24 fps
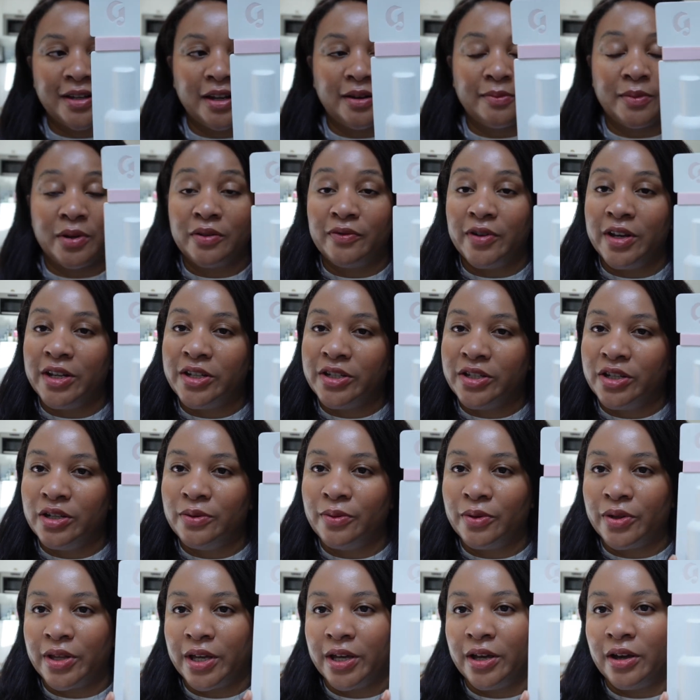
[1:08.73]
And I'm going to read to you
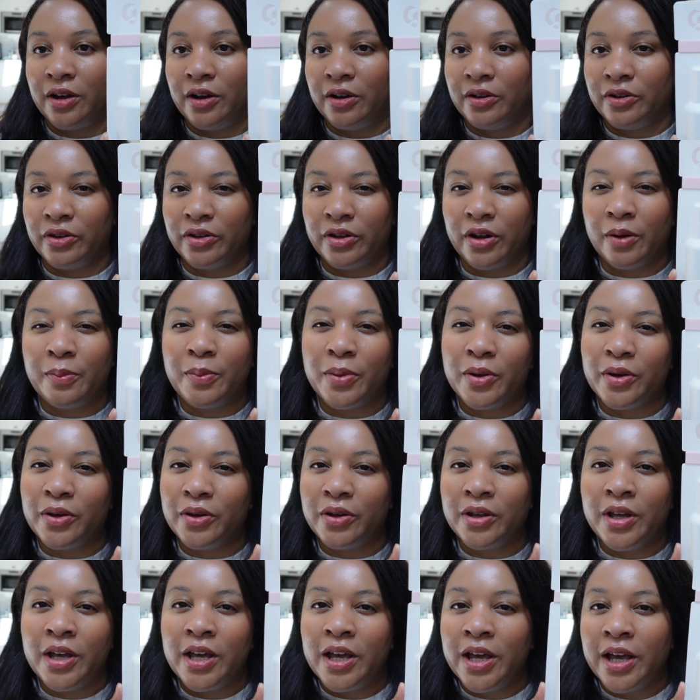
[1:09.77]
what they are and I'll put
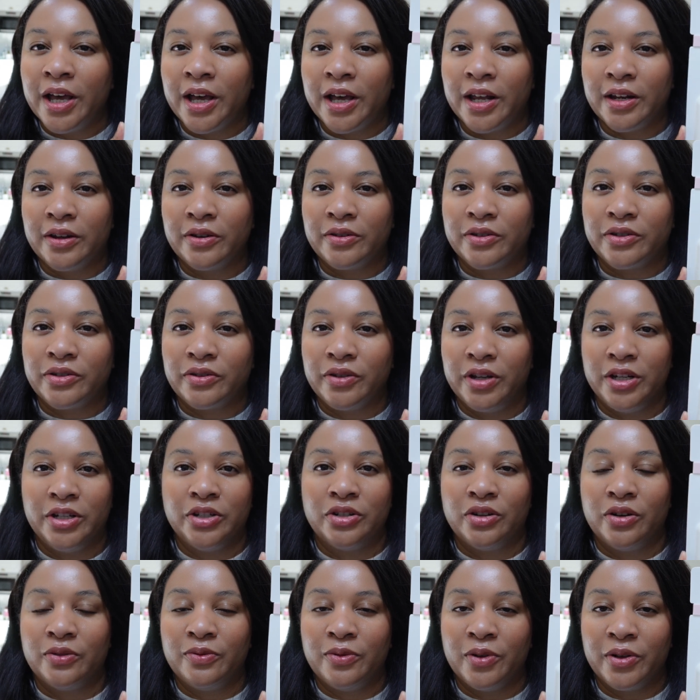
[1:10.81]
a little
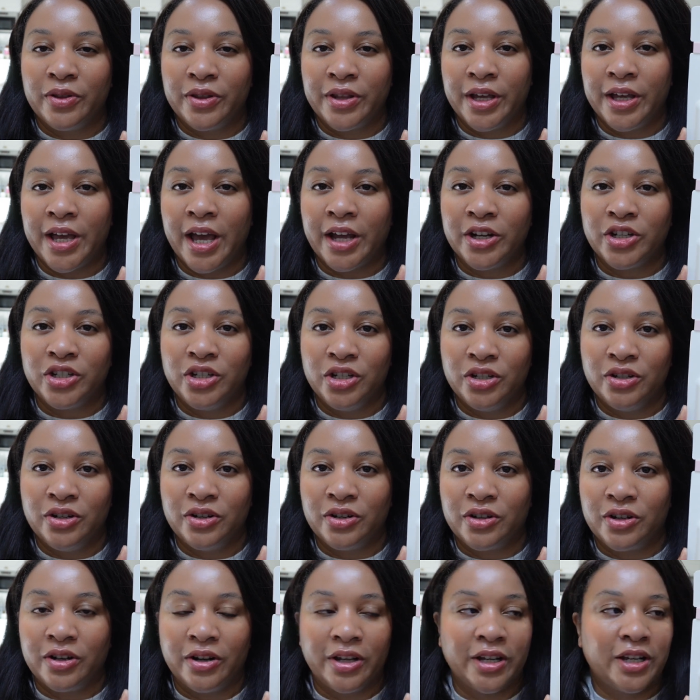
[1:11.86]
screenshot of what they actually
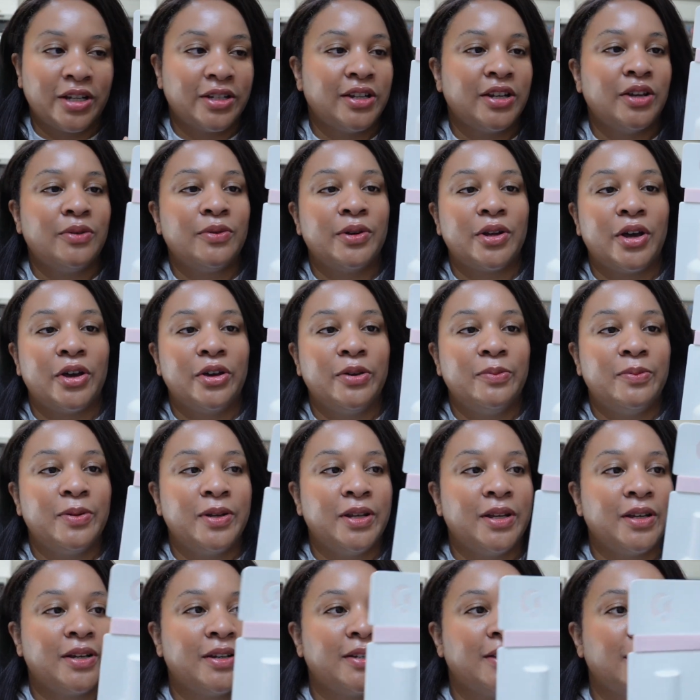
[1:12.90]
look like because I don't want to open
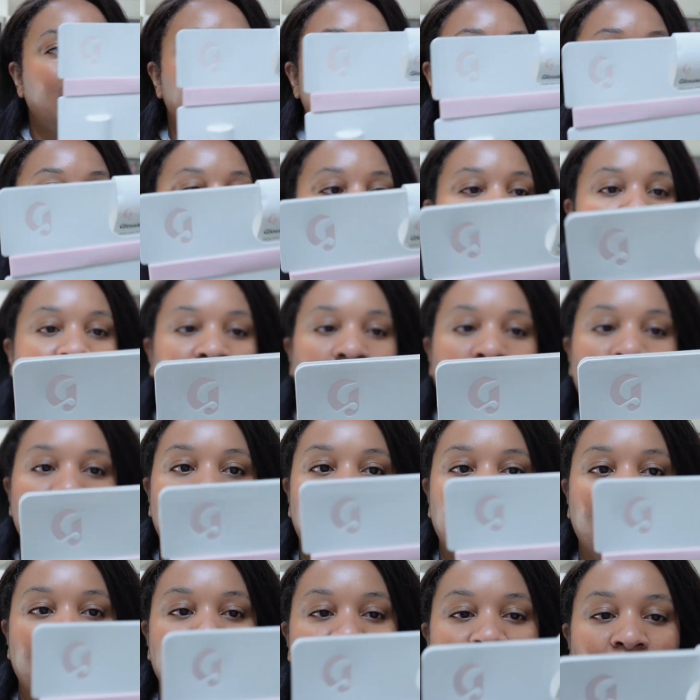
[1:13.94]
it because it's all nicely
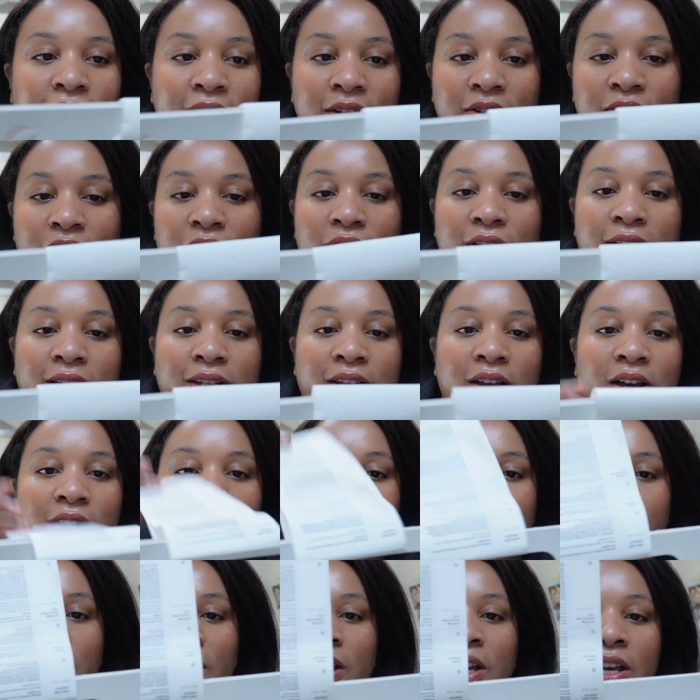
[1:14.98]
wrapped and it's got this kind
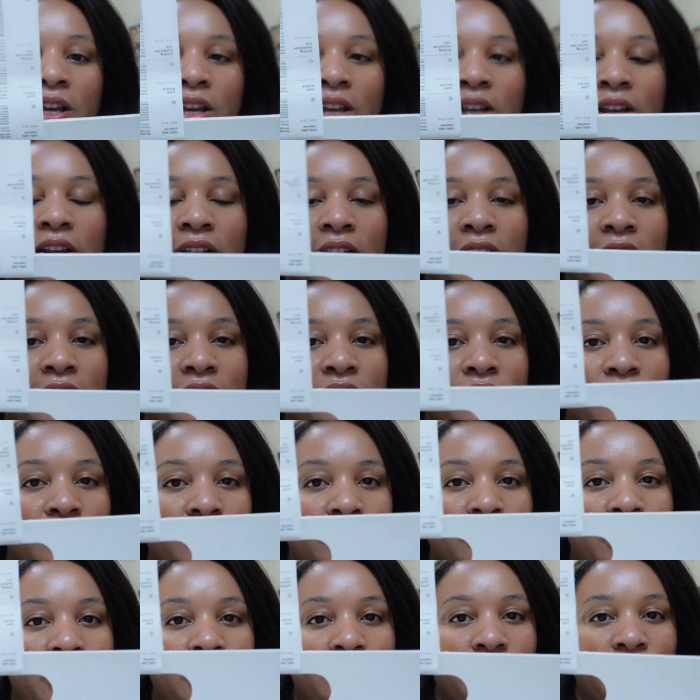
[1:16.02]
of little
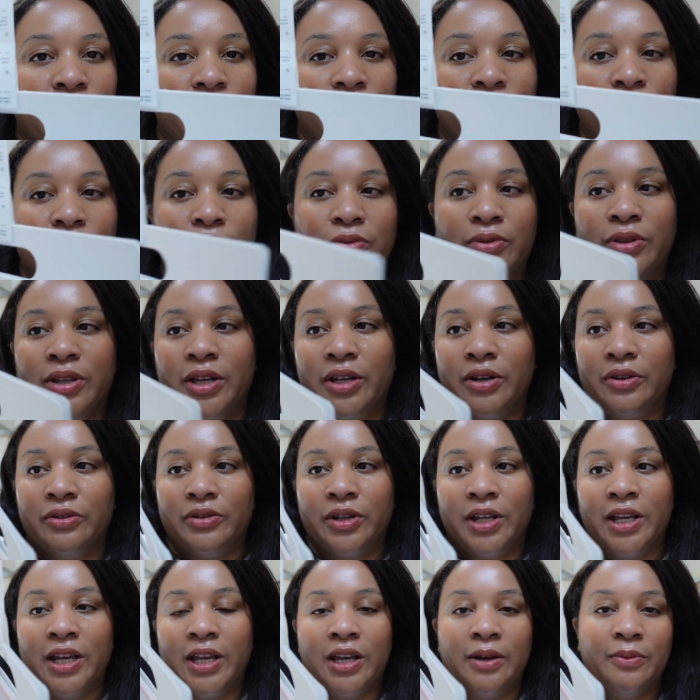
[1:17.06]
kind of dongle thing on
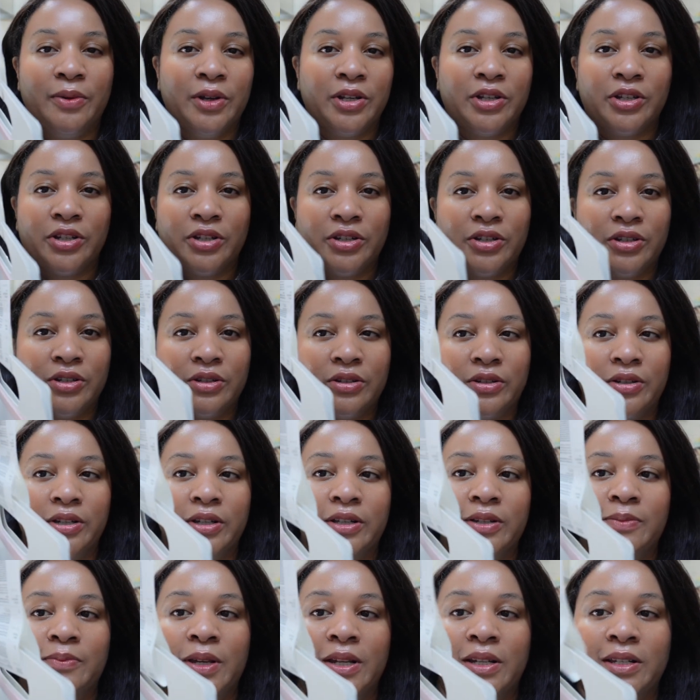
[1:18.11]
here, which
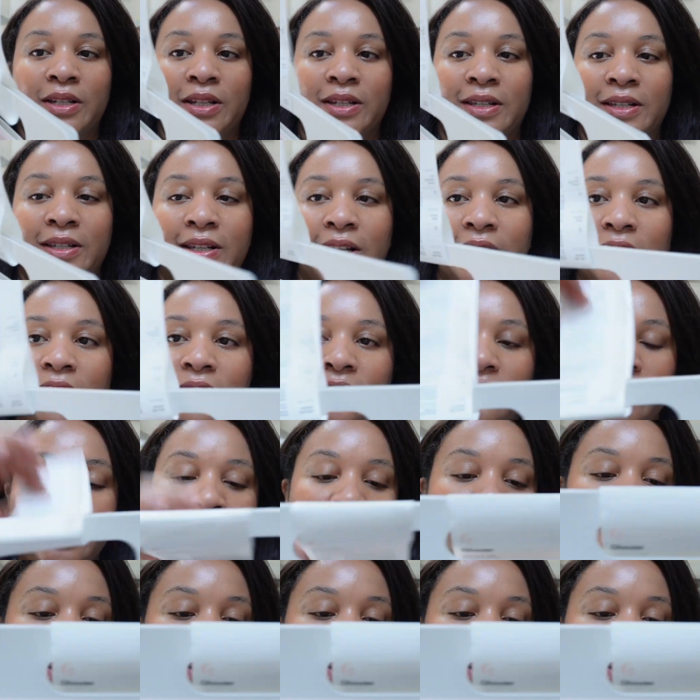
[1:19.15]
just means it's sealed.